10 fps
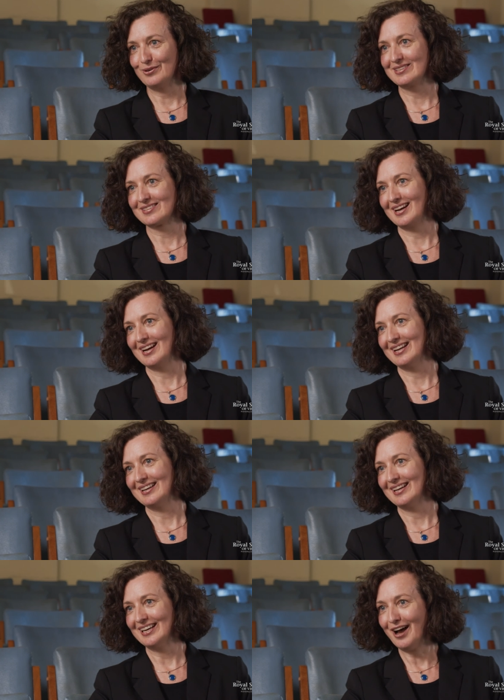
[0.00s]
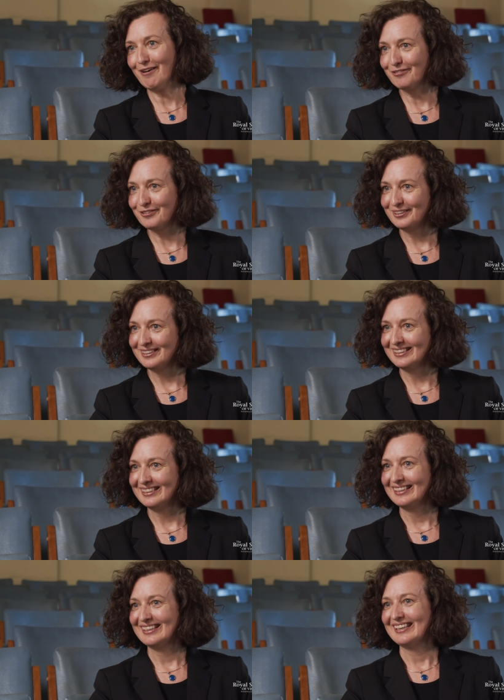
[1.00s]
we say enough,
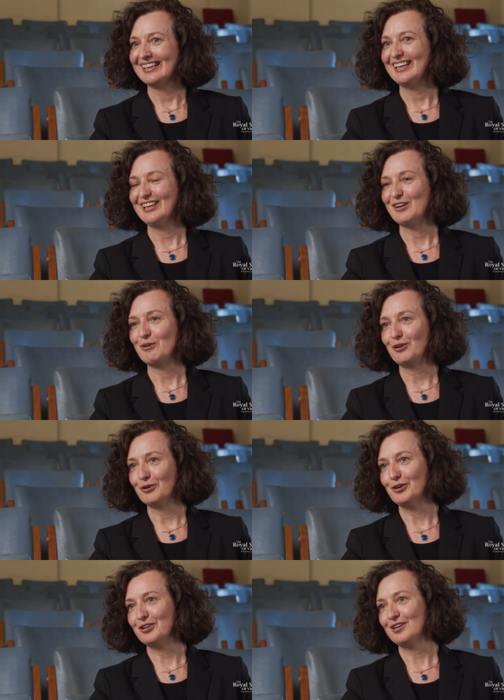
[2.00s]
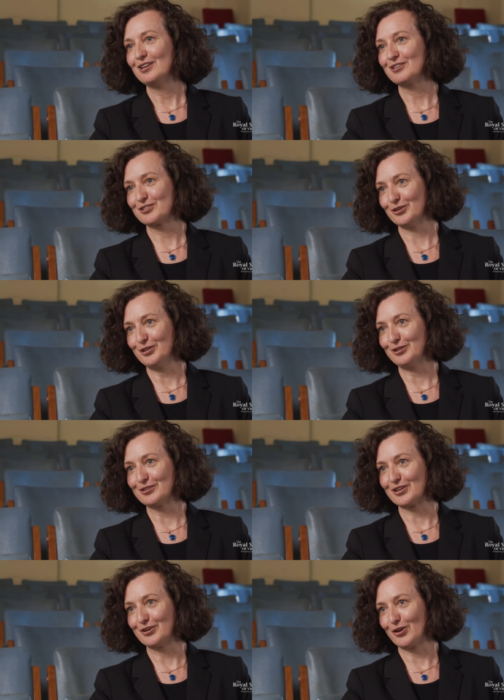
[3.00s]
good
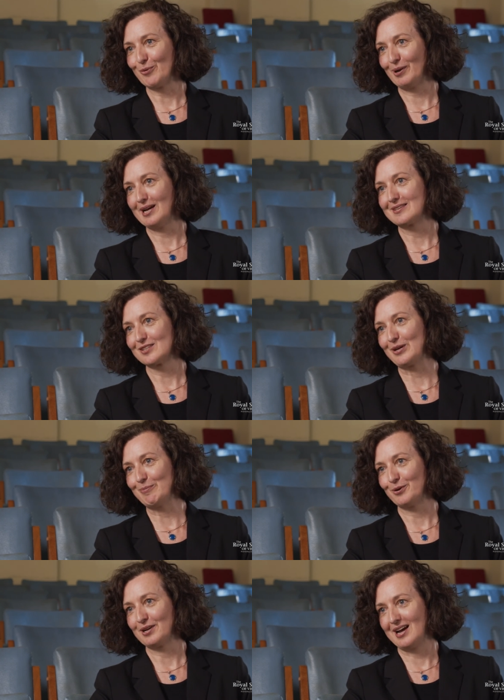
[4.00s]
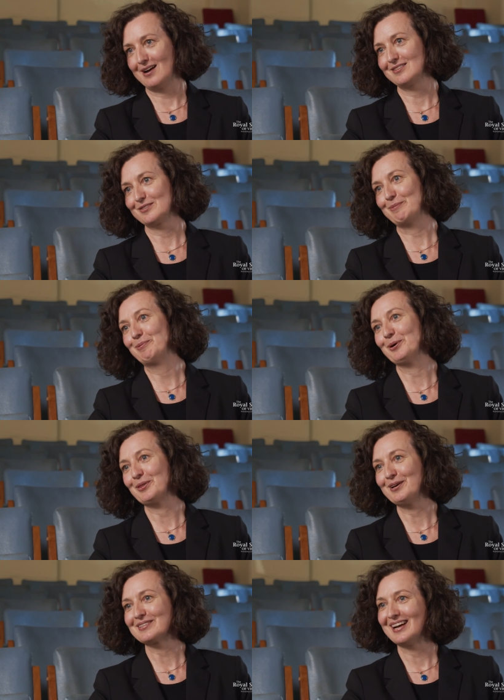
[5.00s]
soils are not a place that we put houses, we put
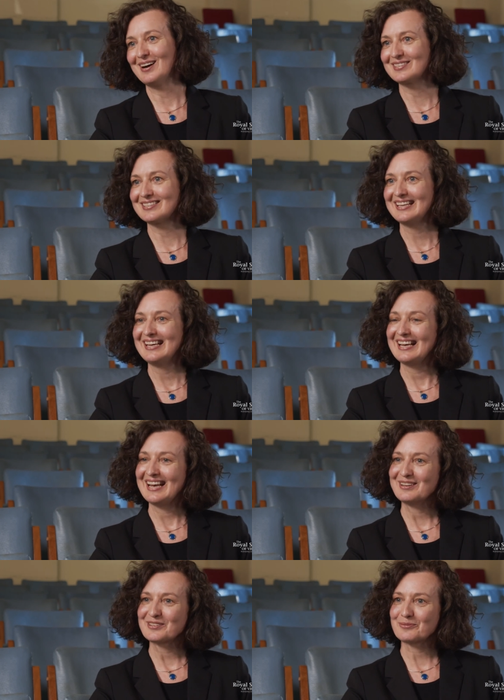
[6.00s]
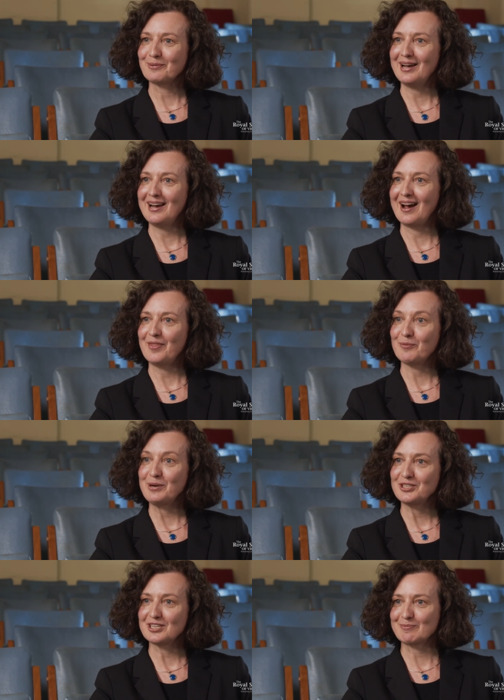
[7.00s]
those houses elsewhere, and that
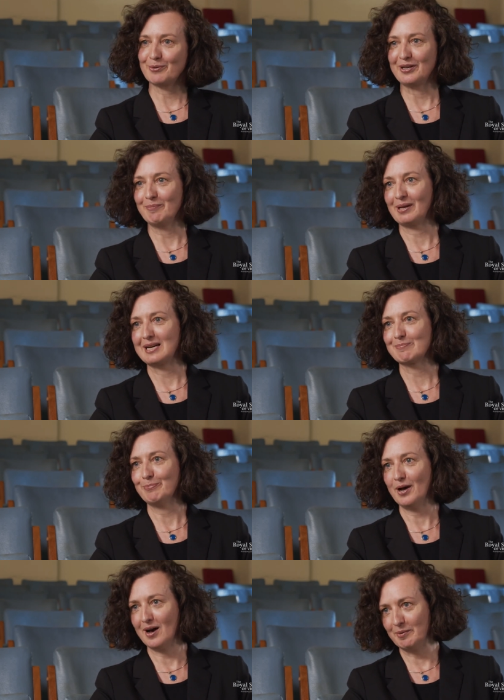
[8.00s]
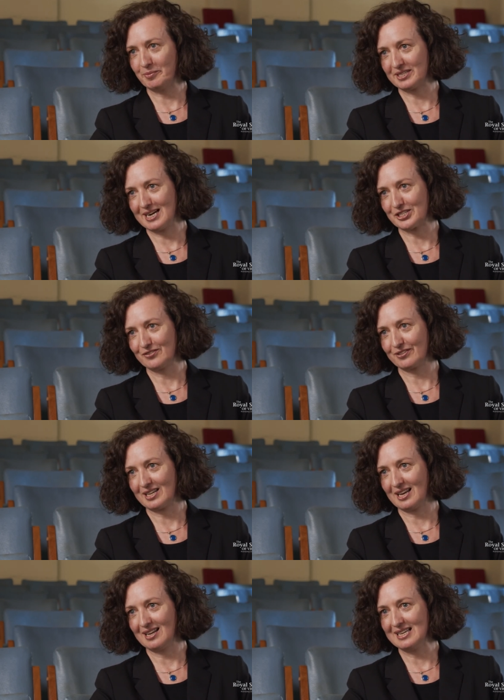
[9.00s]
we just put in place permanent protection for
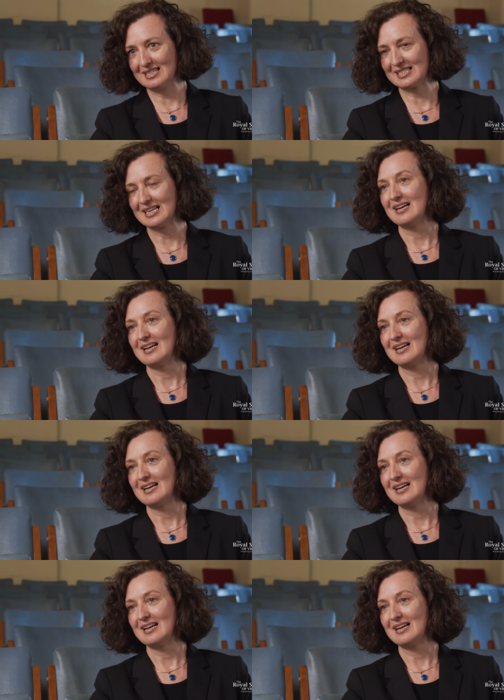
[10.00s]
that land,